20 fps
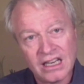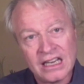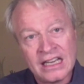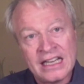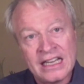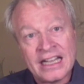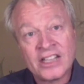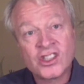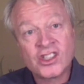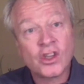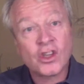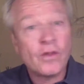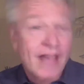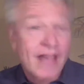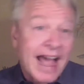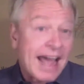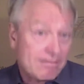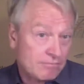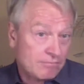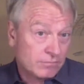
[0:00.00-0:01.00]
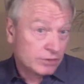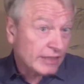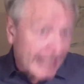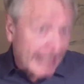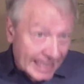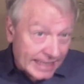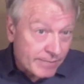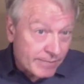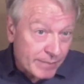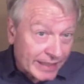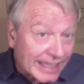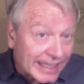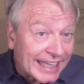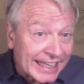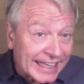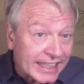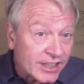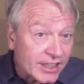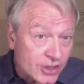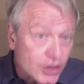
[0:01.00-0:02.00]
And so that led,
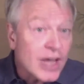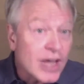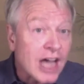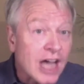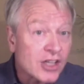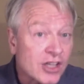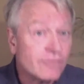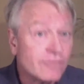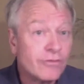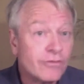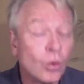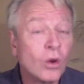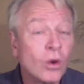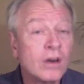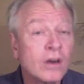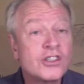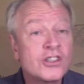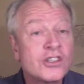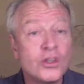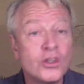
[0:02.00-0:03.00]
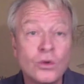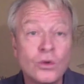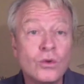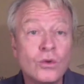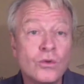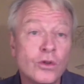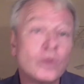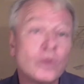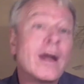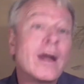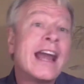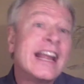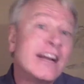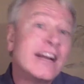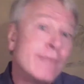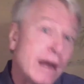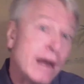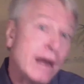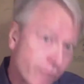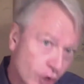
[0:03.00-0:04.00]
beginning in 2004, to the writing of
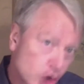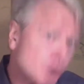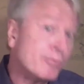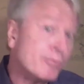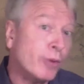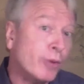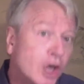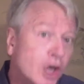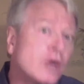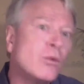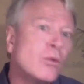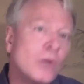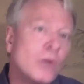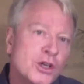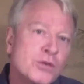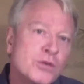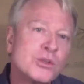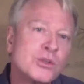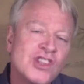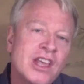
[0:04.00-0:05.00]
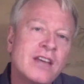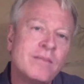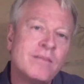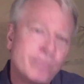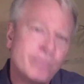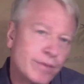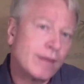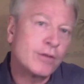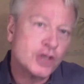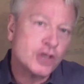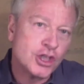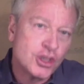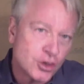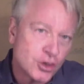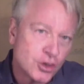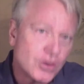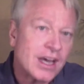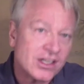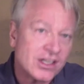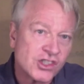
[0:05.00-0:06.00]
my first book, which was then published in
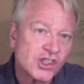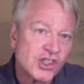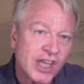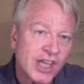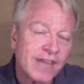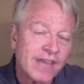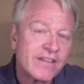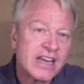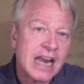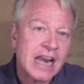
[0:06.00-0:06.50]
2007.